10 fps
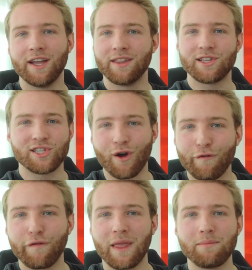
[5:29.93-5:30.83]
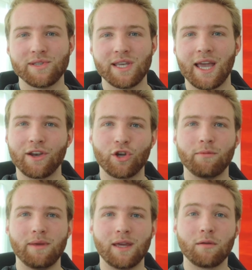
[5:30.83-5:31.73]
that's so flimsy and
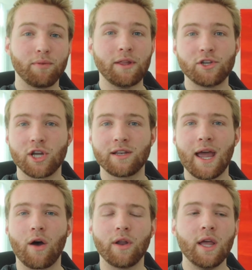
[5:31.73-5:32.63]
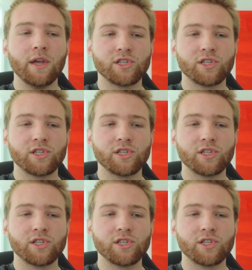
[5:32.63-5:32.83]
could be completely shut down.